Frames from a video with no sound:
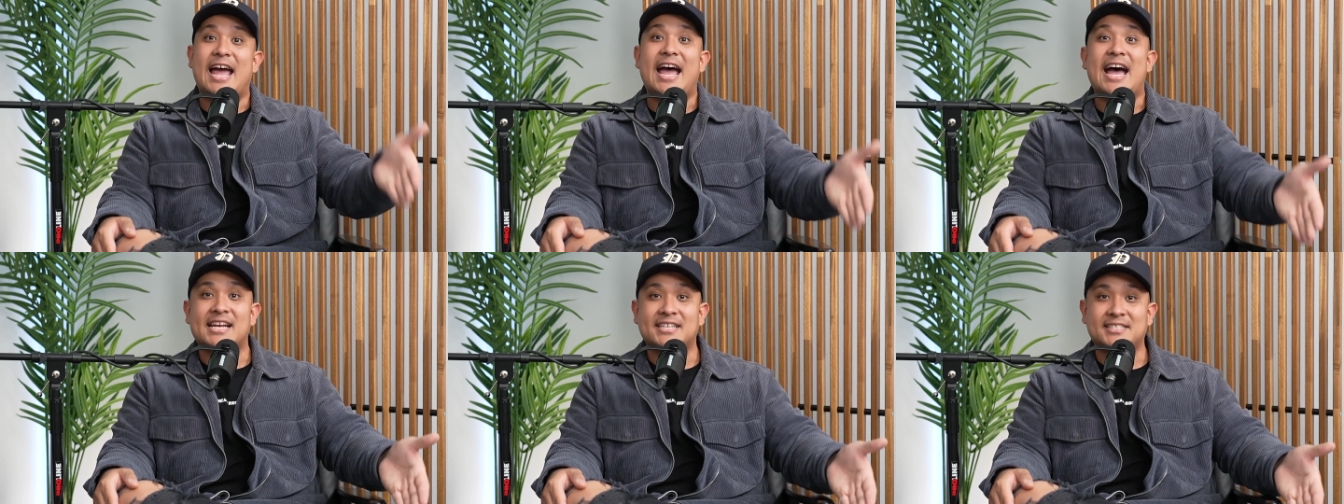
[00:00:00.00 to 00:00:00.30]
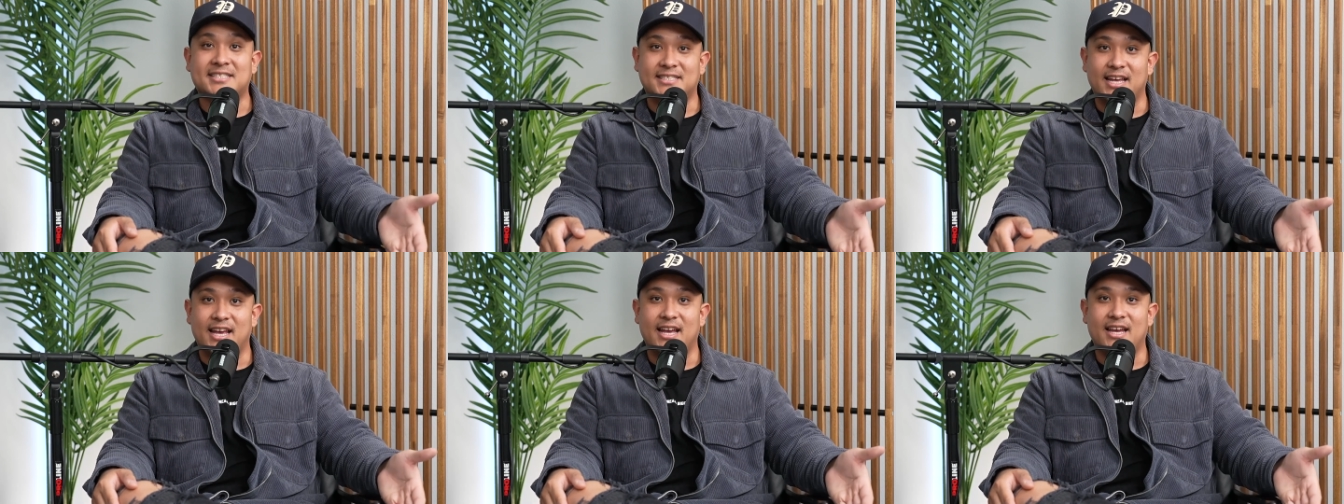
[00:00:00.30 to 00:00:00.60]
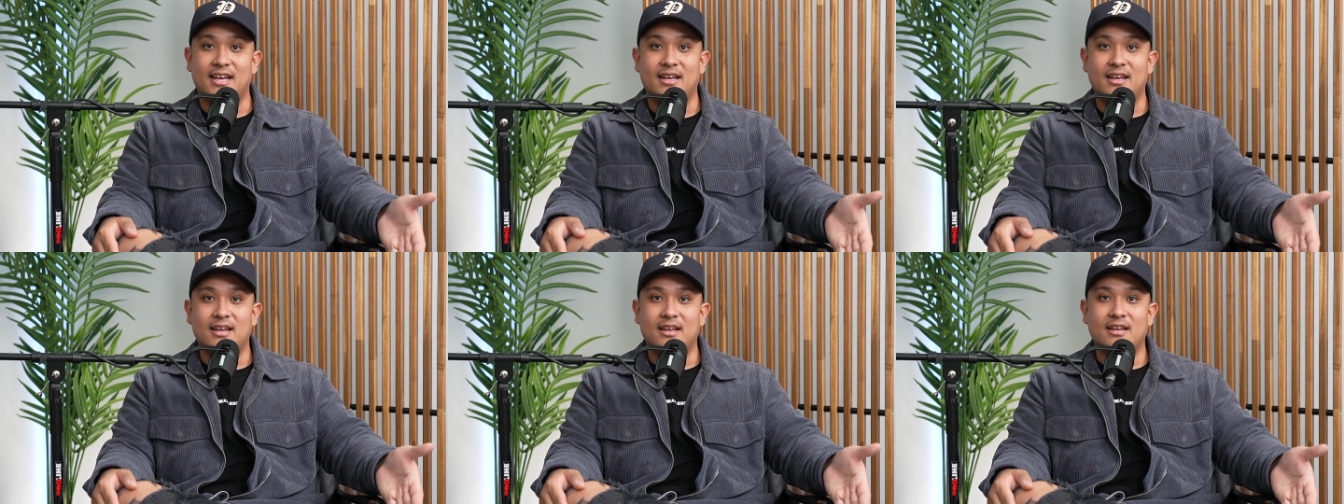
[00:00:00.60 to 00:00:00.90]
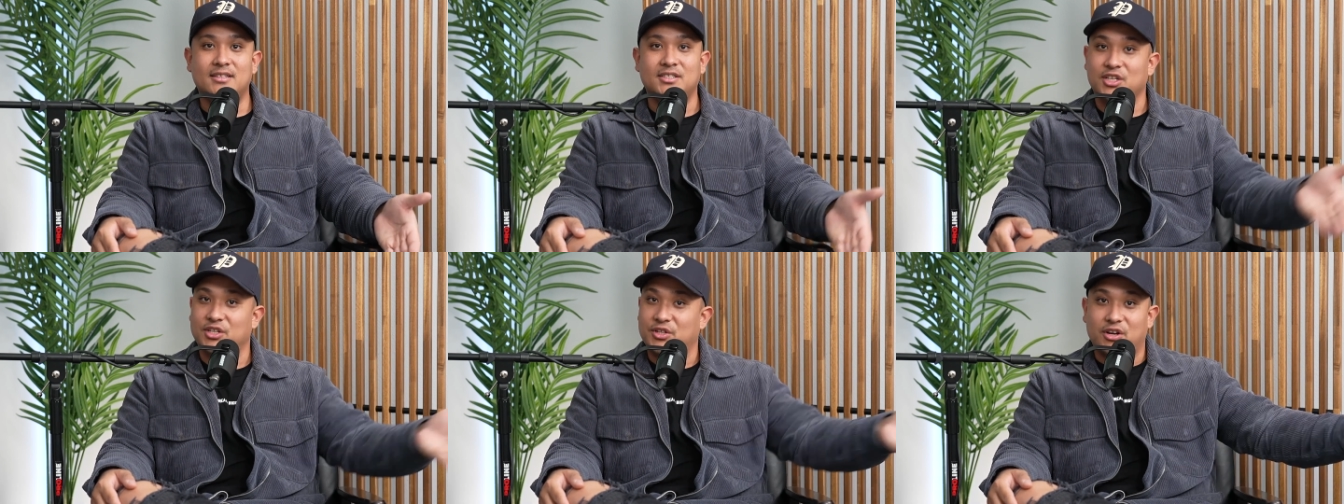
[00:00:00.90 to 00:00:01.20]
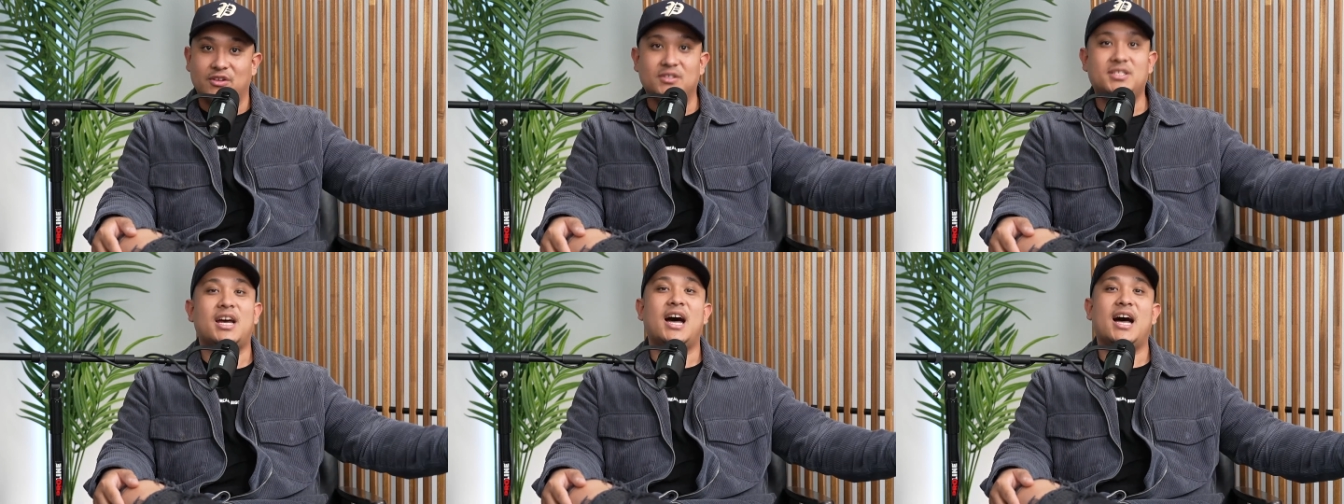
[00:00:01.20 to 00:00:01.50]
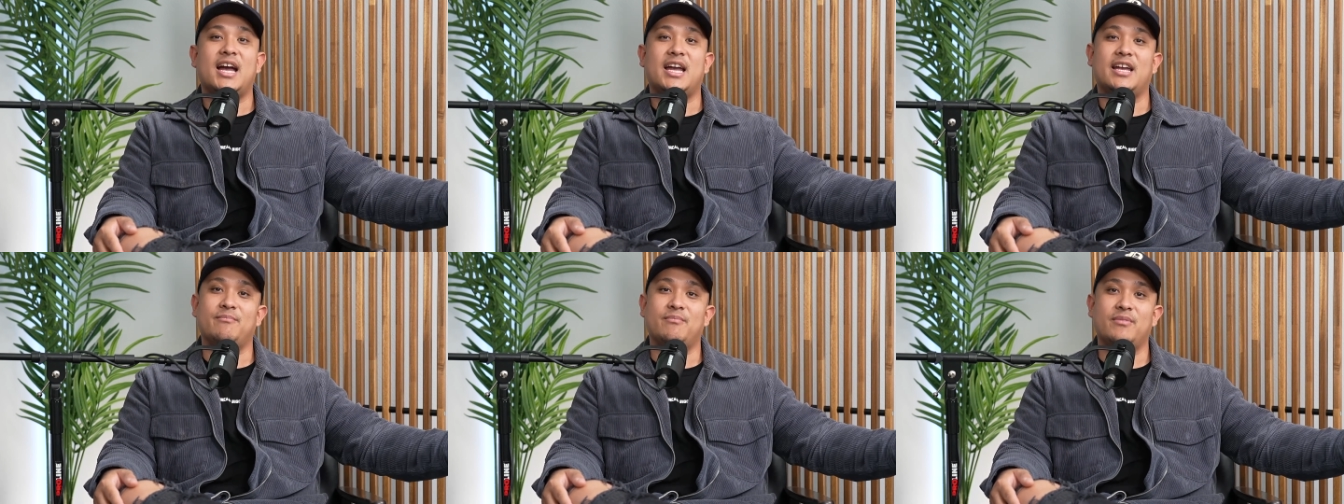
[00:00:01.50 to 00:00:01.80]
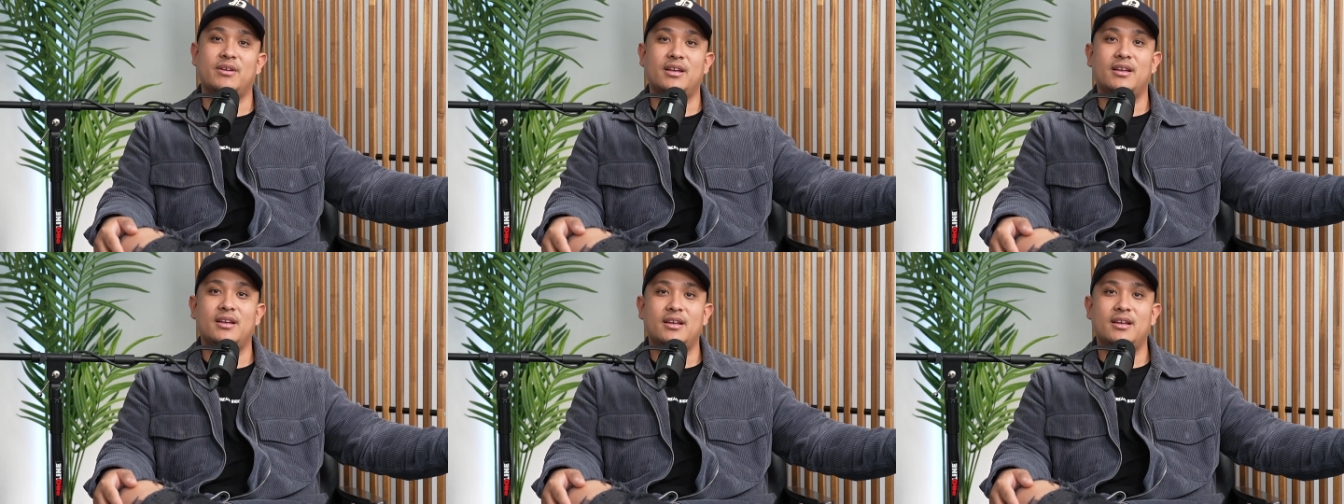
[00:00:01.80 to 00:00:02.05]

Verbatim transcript: asset to their time,